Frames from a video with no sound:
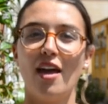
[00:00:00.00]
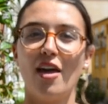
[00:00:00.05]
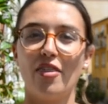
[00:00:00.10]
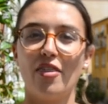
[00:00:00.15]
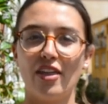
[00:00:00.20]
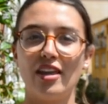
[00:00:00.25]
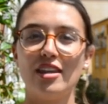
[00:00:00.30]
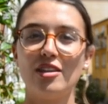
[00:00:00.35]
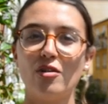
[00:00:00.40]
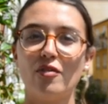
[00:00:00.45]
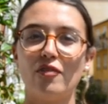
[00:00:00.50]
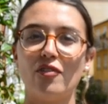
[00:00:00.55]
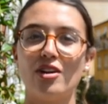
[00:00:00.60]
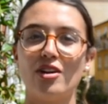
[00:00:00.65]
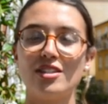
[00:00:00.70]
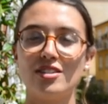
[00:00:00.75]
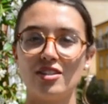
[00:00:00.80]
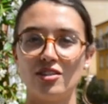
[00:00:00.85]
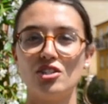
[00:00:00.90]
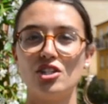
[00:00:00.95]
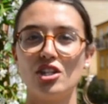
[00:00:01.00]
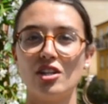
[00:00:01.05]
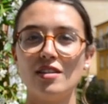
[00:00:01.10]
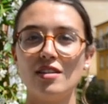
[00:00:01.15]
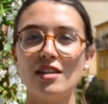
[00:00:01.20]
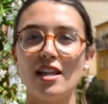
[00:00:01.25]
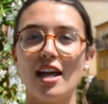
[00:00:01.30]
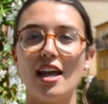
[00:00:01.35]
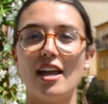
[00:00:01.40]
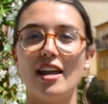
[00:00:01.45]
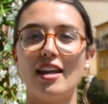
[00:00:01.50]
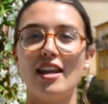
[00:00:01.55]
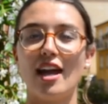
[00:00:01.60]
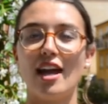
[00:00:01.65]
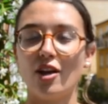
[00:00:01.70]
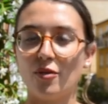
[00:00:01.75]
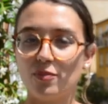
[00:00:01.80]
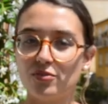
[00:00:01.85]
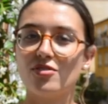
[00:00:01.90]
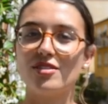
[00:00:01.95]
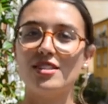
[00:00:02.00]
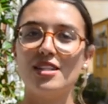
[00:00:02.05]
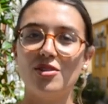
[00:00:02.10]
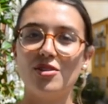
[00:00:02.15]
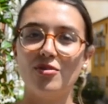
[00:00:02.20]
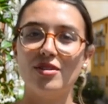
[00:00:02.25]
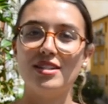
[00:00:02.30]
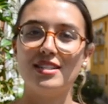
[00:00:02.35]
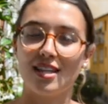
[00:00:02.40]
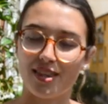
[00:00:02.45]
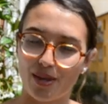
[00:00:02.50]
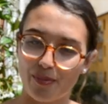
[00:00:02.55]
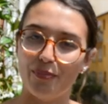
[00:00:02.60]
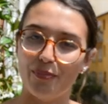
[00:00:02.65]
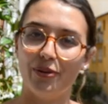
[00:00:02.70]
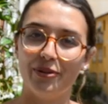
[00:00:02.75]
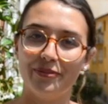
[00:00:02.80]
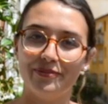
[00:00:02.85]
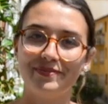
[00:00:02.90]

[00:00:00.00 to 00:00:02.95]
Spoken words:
Thank you for your attention, and I hope to see you in September.